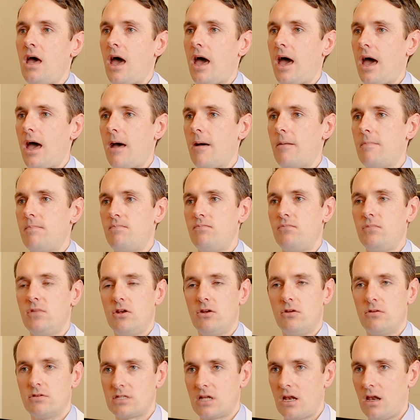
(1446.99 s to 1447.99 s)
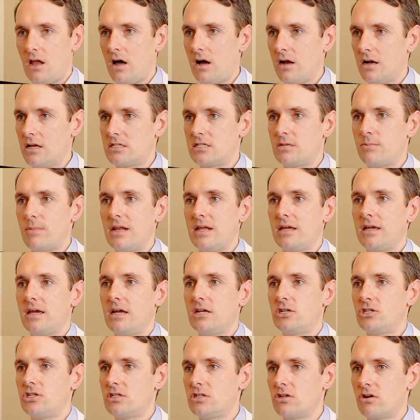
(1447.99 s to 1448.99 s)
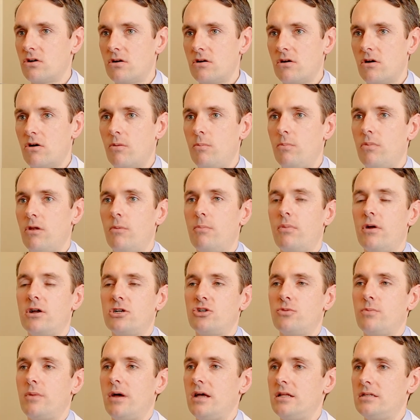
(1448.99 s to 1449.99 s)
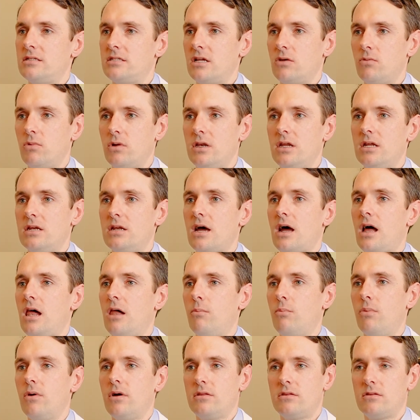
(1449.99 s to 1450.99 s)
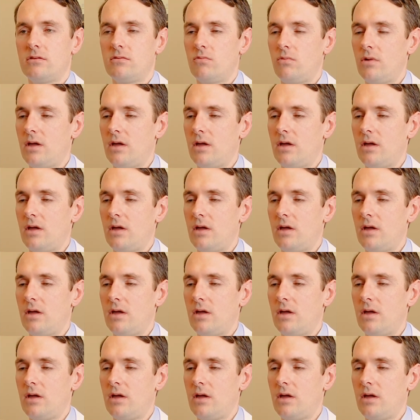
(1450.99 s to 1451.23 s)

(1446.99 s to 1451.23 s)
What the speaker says: there's a long list of medications or blood pressure meds that we need to help with.